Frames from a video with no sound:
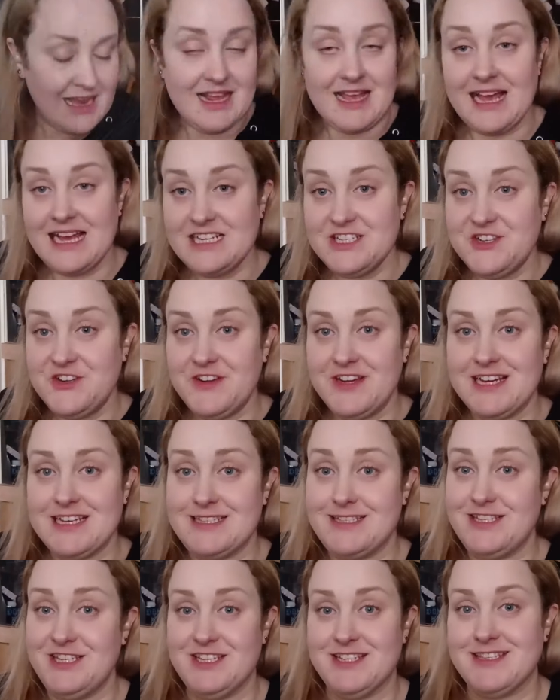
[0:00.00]
Andrew
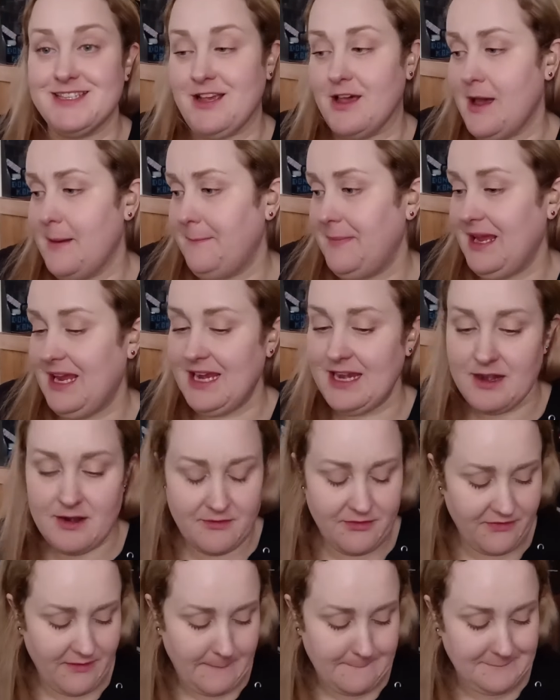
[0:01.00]
has just come in
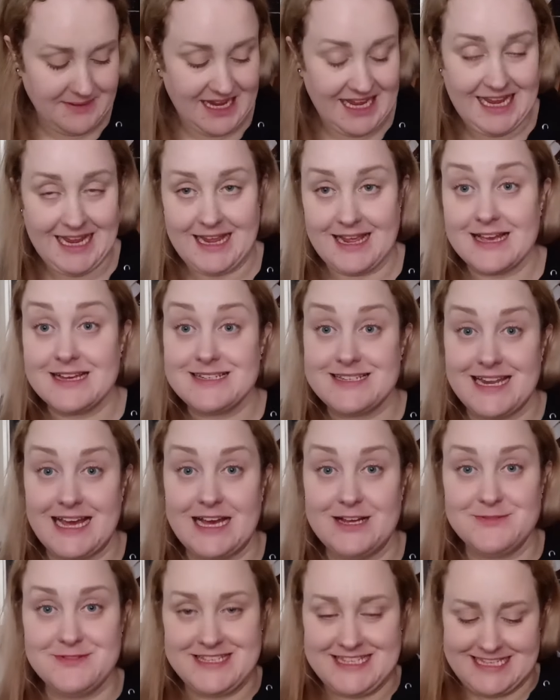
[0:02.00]
from being
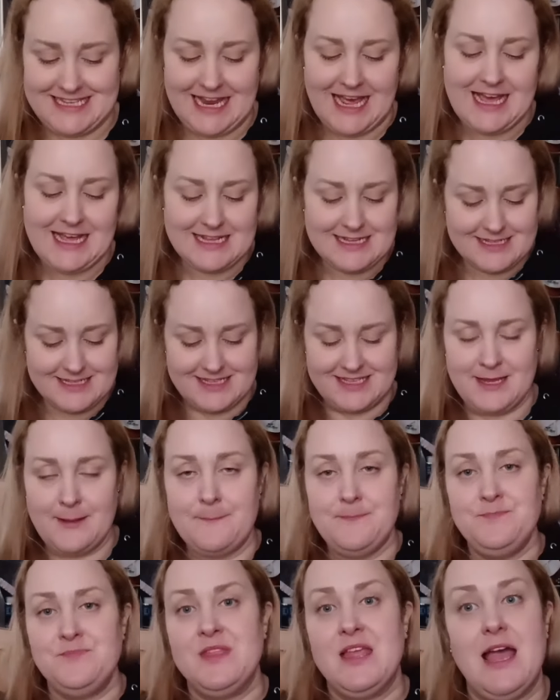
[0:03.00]
downstairs
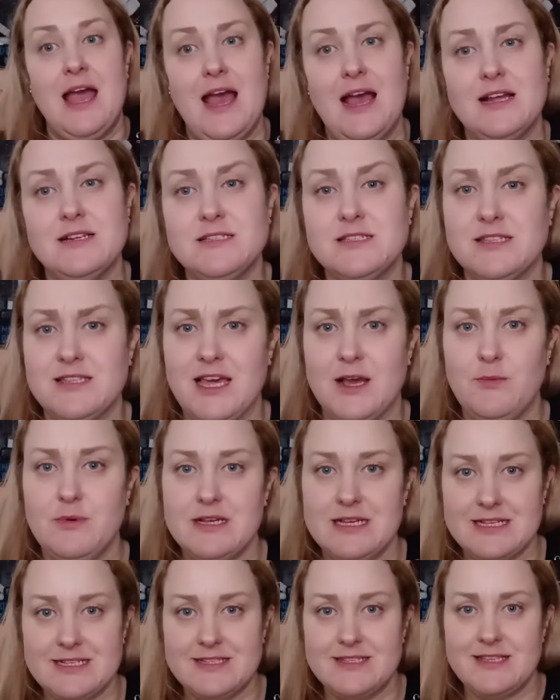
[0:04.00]
and there
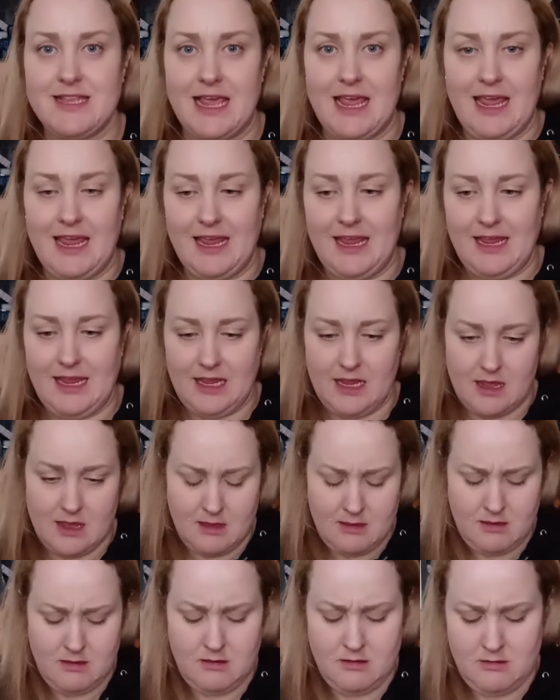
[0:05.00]
was a
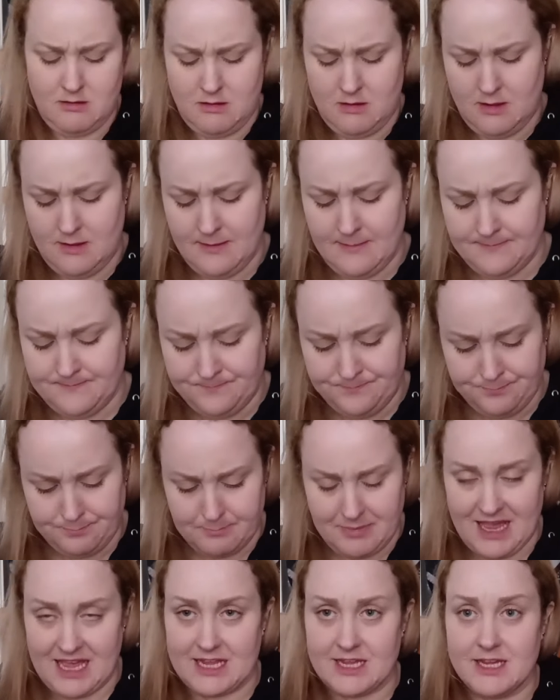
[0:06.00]

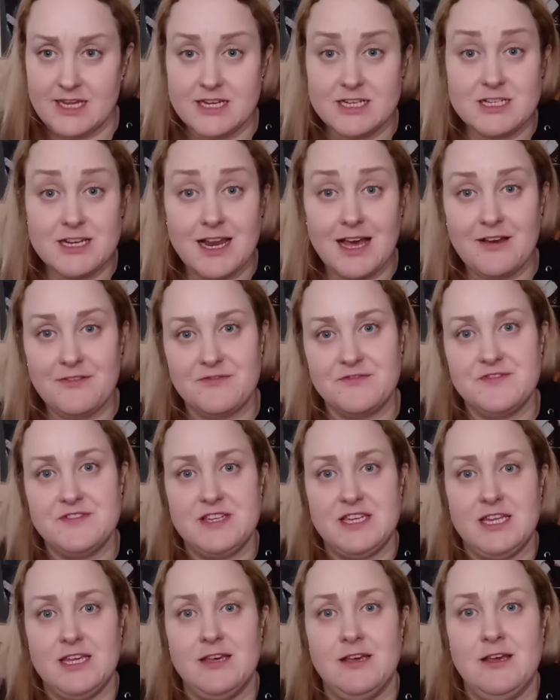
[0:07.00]
package
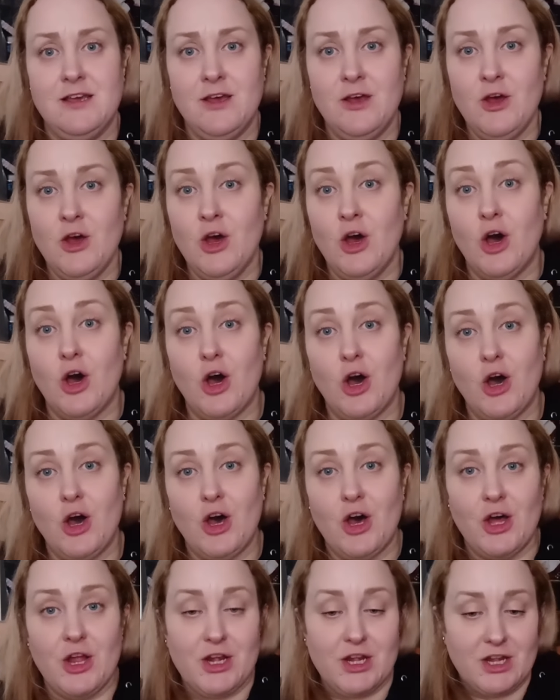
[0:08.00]
left
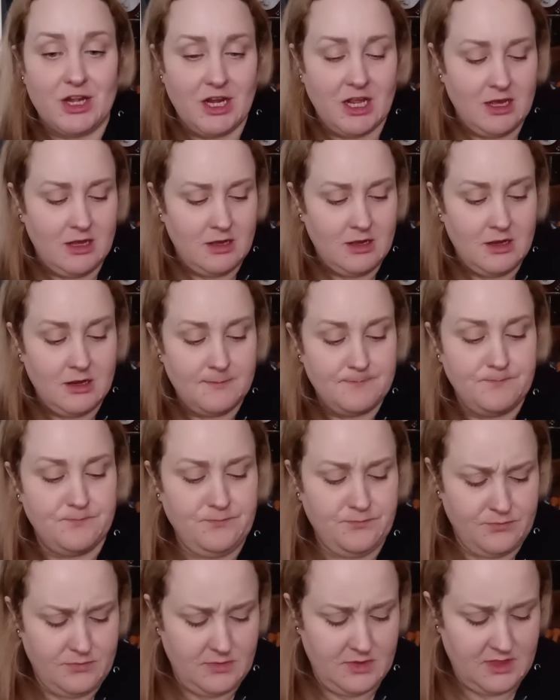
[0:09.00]
on
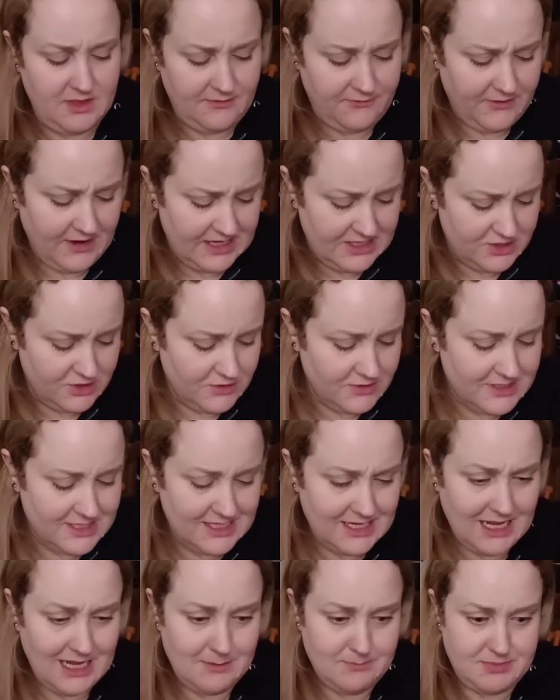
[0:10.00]
the front
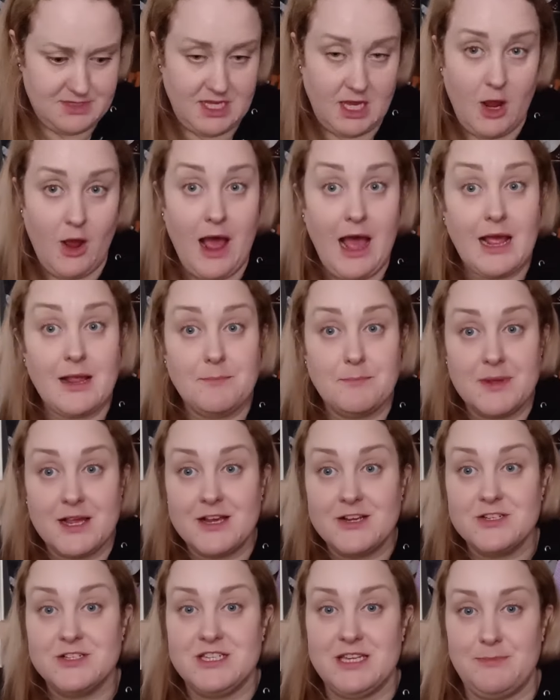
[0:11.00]
doorstep, so I'm
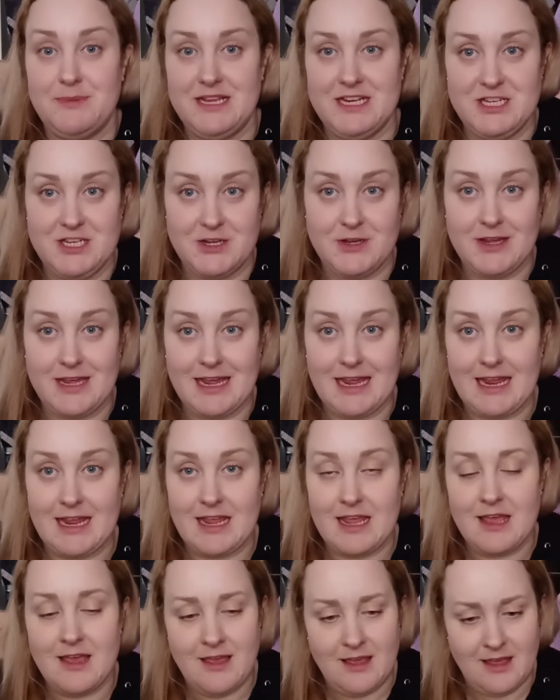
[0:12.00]
going to be doing